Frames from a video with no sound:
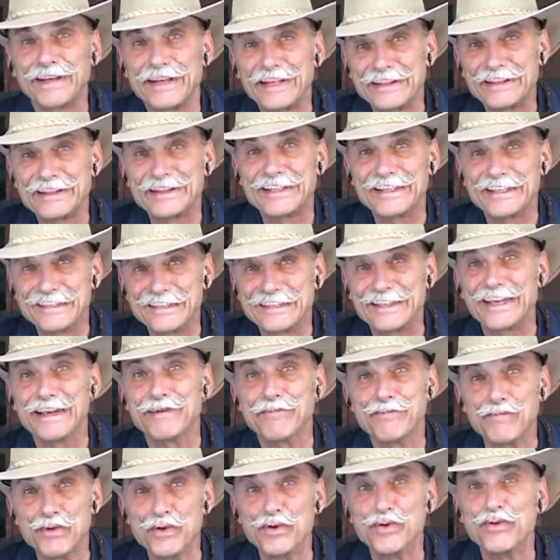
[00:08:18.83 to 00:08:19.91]
let this
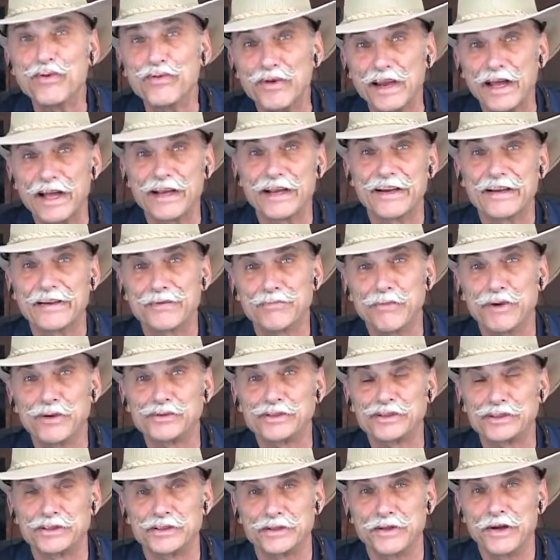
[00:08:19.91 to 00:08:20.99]
thing move like it's
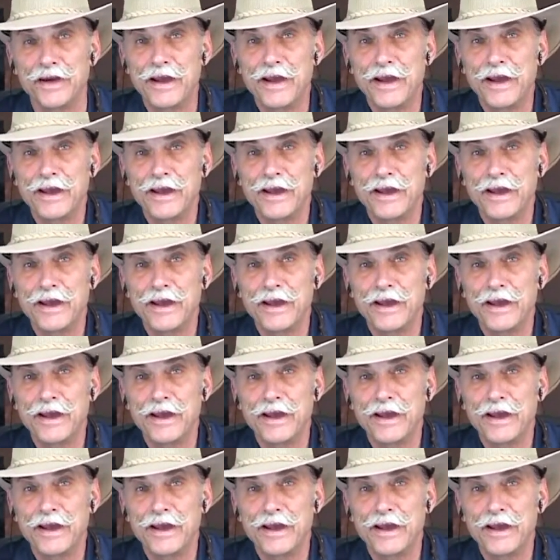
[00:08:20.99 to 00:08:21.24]
supposed to.